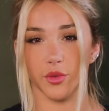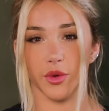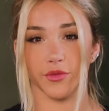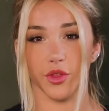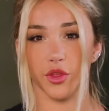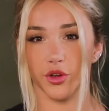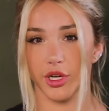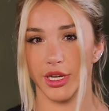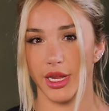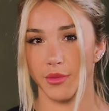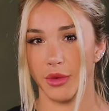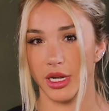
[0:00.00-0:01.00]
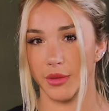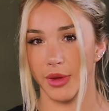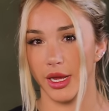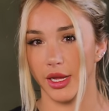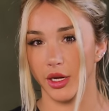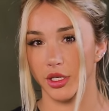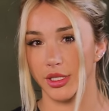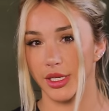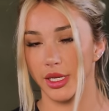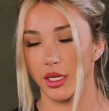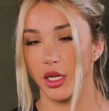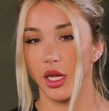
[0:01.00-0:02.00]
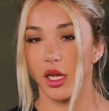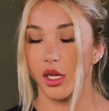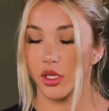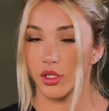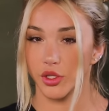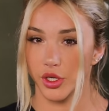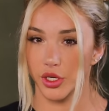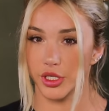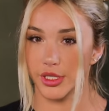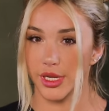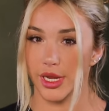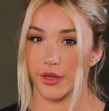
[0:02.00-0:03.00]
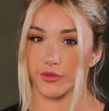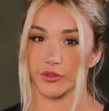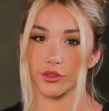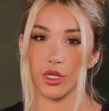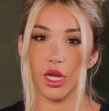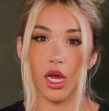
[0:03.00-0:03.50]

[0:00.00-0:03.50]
and we have a 30 day money back guarantee, so you're safe.